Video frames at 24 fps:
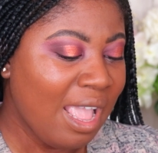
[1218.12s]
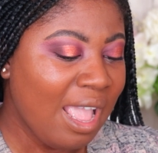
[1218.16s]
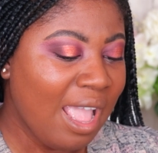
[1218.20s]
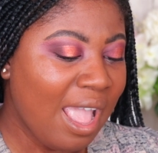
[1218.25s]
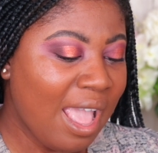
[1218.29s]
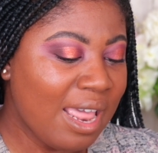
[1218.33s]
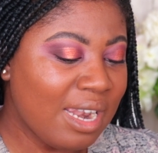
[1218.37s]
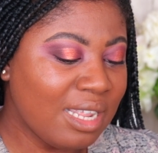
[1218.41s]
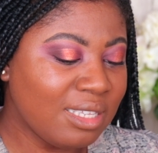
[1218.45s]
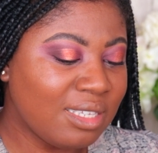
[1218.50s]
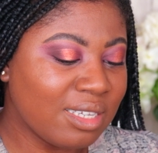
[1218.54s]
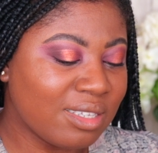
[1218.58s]

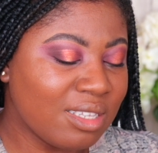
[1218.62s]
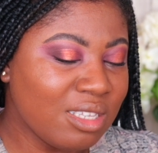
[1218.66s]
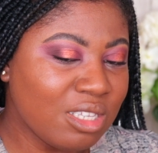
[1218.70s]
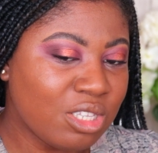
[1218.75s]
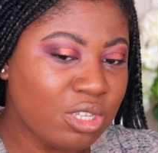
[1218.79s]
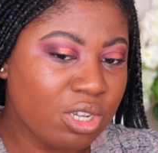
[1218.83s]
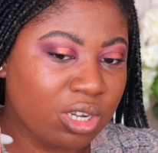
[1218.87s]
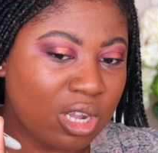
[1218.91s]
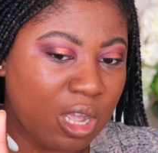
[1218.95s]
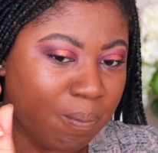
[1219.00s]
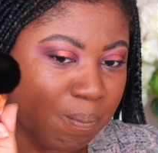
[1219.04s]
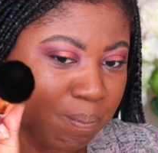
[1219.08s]
And it doesn't
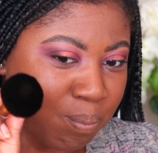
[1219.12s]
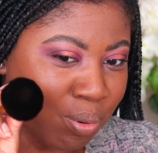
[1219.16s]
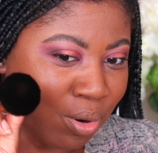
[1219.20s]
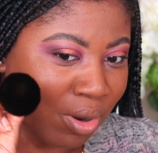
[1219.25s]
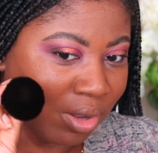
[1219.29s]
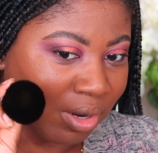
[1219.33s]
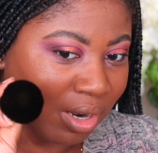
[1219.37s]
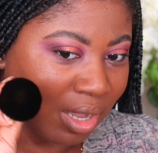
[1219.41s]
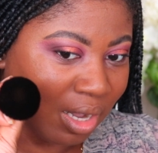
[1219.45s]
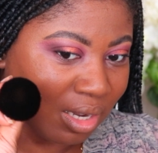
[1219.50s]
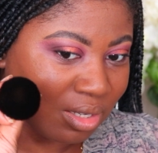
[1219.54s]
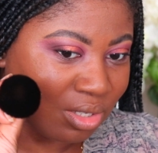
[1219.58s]
soak up
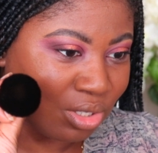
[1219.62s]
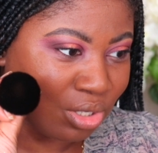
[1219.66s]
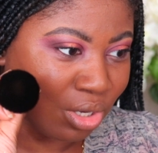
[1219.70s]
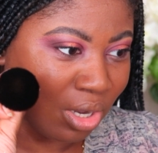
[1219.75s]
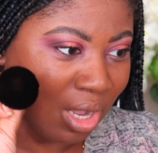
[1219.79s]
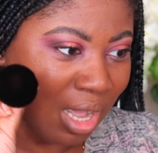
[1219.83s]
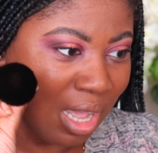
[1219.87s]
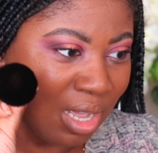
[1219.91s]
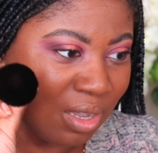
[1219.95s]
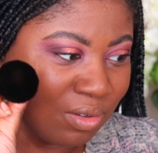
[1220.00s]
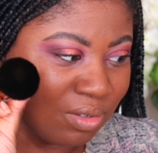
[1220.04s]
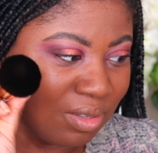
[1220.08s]
product, so
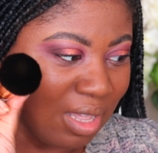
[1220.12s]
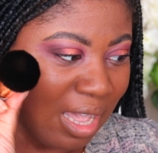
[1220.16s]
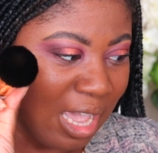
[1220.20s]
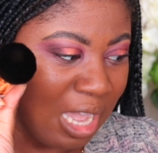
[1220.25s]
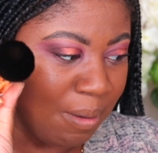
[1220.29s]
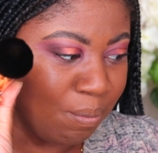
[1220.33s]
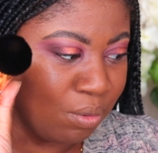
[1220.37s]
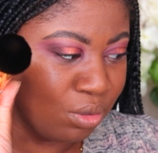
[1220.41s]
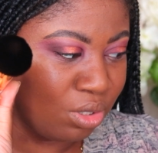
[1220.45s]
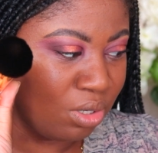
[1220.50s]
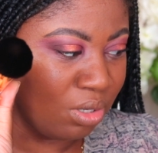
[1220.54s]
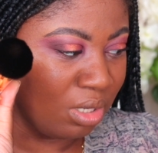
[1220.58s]
I was
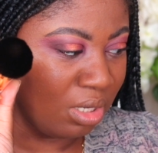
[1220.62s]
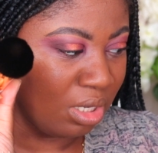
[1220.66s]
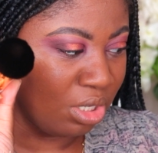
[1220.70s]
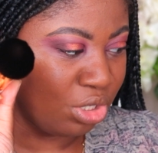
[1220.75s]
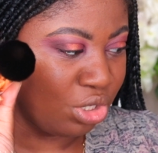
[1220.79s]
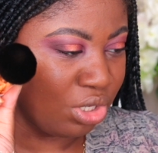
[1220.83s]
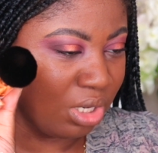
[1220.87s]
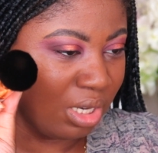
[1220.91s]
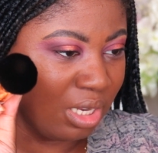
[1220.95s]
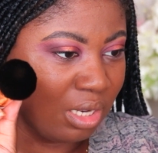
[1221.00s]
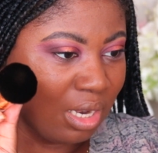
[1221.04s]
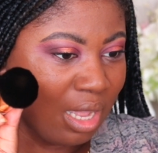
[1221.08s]
able to
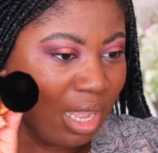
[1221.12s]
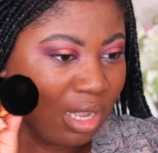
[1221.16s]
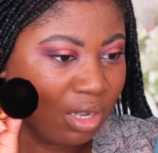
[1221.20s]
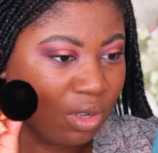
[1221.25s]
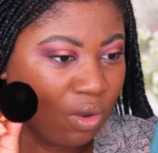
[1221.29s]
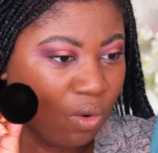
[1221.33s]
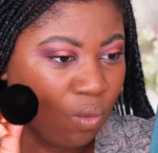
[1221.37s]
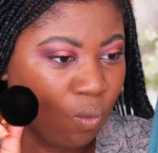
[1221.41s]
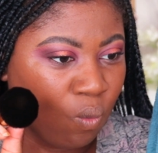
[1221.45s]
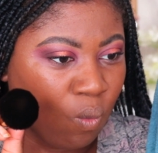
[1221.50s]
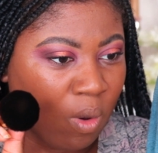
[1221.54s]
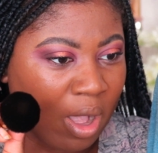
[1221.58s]
literally like
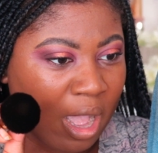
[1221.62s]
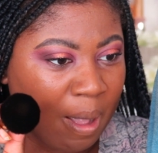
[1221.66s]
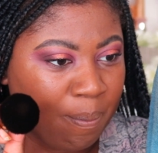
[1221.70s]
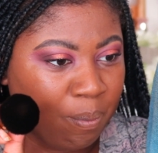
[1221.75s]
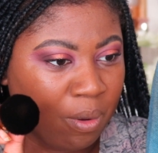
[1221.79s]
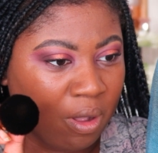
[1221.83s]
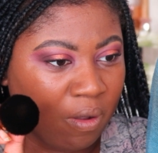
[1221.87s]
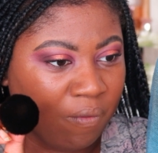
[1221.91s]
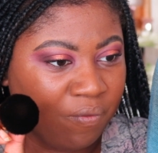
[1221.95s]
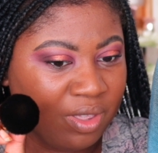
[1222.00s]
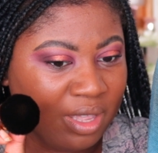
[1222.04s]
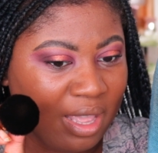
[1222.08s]
wipe
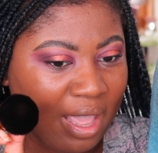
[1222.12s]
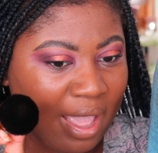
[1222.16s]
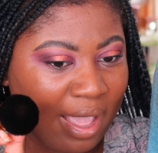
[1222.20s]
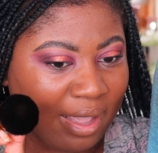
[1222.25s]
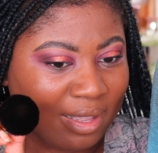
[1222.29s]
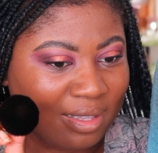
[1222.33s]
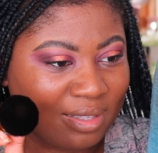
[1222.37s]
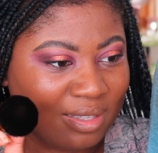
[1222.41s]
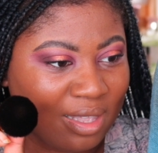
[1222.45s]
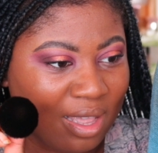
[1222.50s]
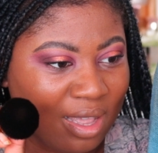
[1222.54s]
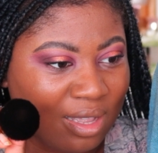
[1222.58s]
off the
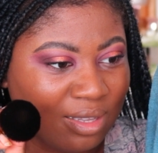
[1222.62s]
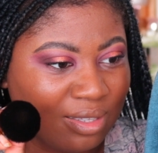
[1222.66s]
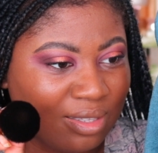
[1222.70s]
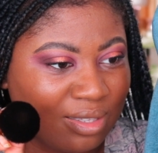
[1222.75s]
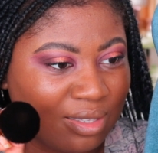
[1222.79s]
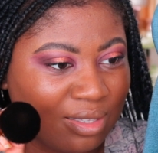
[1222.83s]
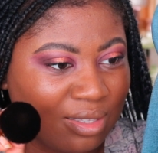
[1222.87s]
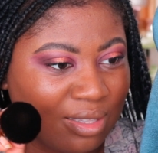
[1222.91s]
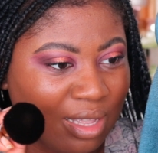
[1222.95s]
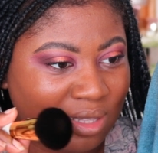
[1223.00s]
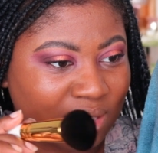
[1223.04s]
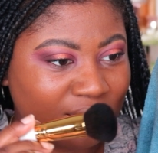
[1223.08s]

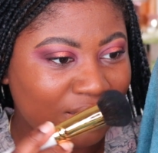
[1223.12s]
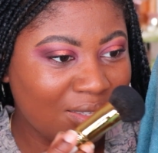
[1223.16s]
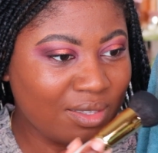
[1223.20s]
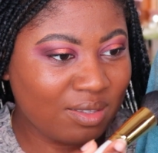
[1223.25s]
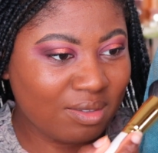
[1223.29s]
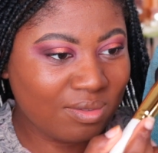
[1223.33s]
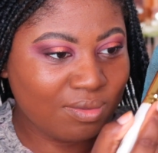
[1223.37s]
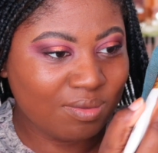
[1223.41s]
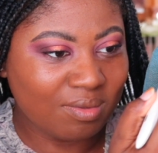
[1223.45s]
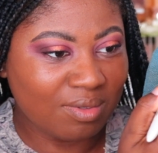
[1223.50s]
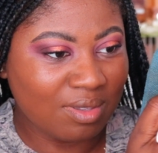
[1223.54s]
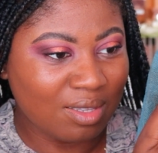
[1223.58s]
excess. That's
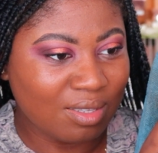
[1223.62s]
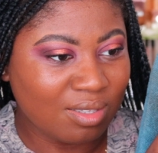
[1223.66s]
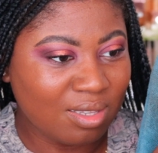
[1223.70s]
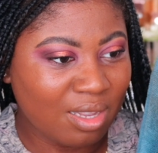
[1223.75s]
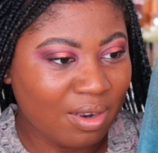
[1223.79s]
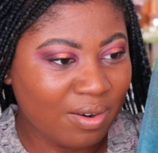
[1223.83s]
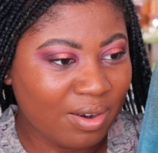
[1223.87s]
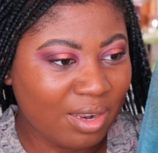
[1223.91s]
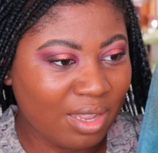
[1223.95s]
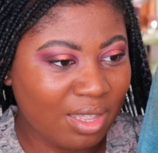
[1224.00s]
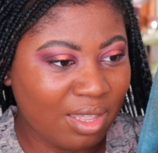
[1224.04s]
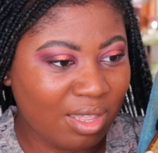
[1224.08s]
this
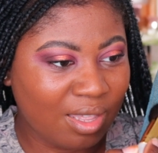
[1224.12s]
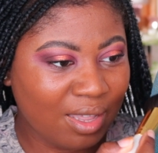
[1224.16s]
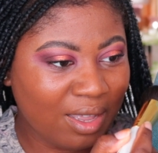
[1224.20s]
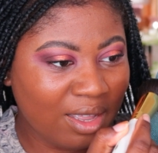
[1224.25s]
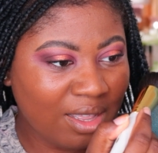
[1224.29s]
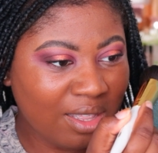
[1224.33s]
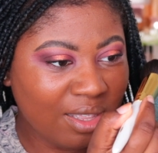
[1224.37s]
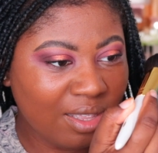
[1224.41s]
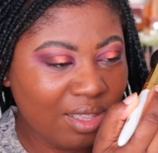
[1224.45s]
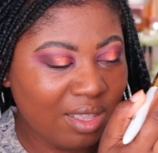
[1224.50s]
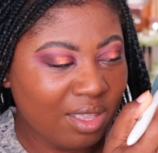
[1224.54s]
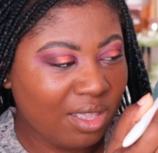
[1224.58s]
area here.
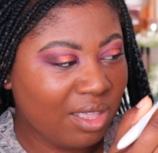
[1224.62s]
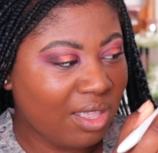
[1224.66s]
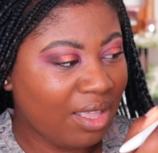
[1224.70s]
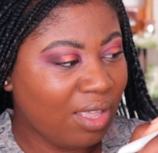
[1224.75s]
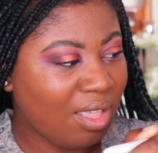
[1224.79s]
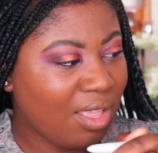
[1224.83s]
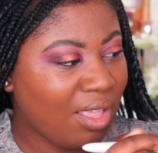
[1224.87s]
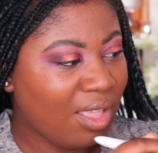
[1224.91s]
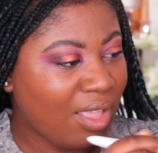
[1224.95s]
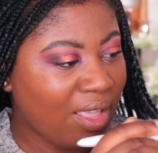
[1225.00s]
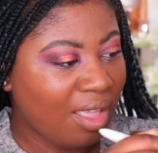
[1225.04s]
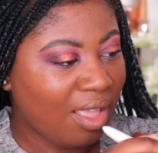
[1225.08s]

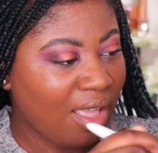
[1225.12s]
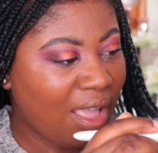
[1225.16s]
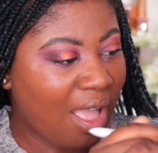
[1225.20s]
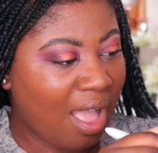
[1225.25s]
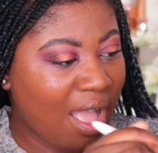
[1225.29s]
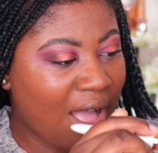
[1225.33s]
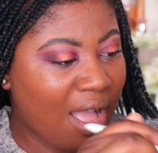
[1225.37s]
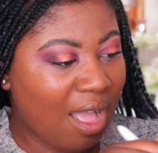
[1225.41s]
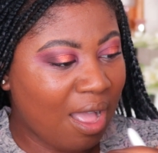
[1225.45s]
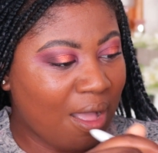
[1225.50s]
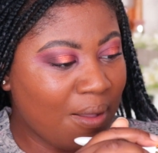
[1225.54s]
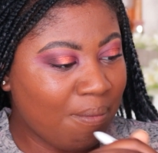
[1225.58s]

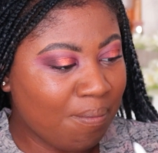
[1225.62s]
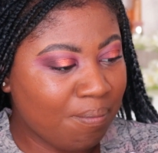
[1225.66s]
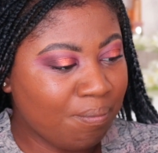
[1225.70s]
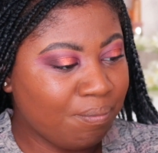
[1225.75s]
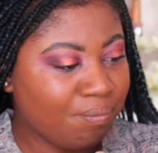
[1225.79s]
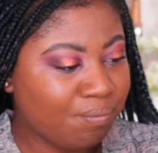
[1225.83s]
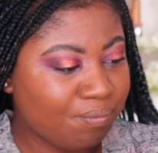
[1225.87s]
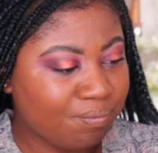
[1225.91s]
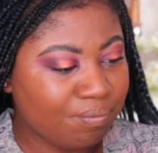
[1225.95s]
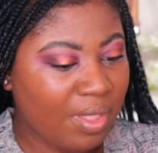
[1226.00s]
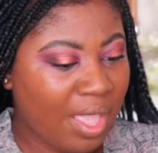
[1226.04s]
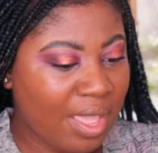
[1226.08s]
And
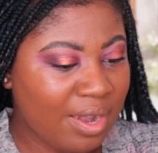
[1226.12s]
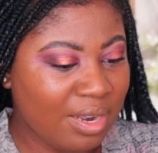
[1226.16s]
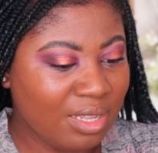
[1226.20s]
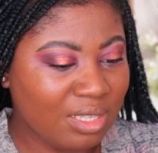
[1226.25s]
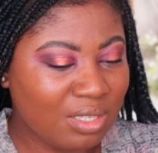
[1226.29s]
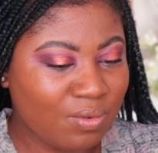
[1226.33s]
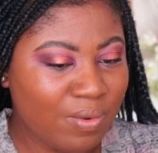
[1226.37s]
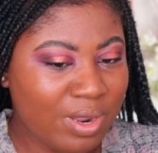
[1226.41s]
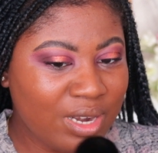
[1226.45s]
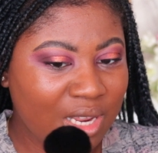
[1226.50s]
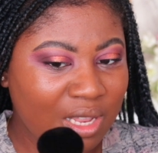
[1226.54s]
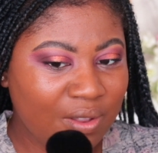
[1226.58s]

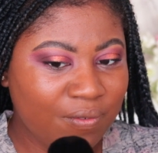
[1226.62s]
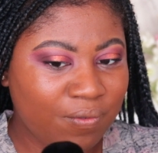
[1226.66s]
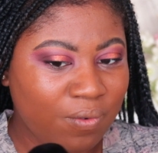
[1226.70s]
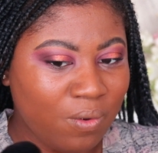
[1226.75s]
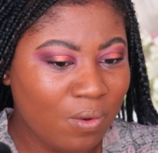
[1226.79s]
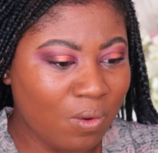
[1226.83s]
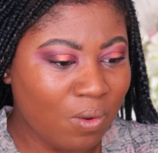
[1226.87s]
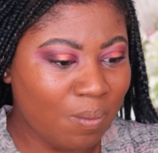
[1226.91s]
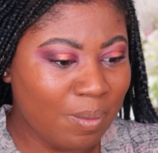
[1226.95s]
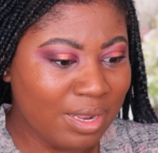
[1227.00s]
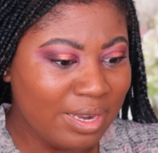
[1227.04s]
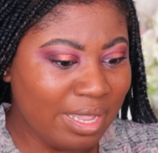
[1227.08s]
it's ready
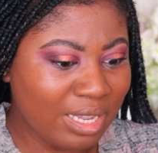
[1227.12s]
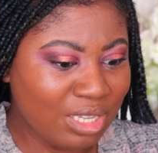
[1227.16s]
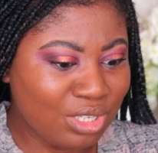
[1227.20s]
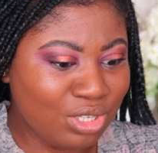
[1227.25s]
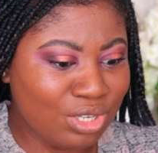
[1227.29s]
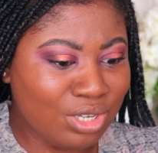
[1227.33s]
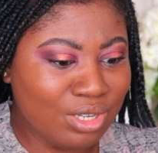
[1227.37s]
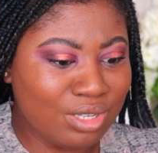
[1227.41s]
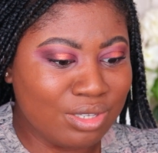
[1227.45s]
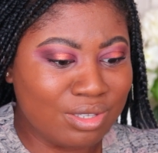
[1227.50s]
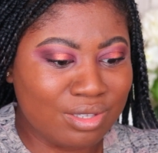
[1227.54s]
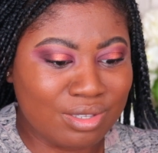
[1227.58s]
for my next
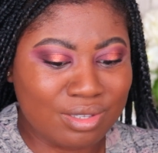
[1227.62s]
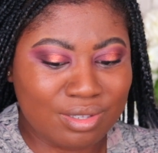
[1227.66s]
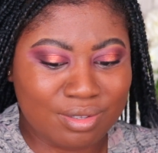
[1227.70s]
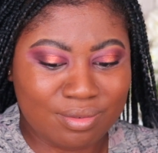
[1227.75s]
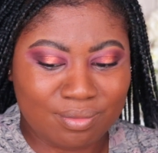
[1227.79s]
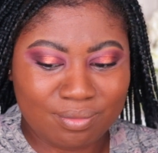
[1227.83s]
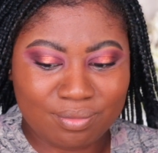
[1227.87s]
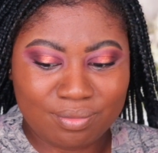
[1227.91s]
use.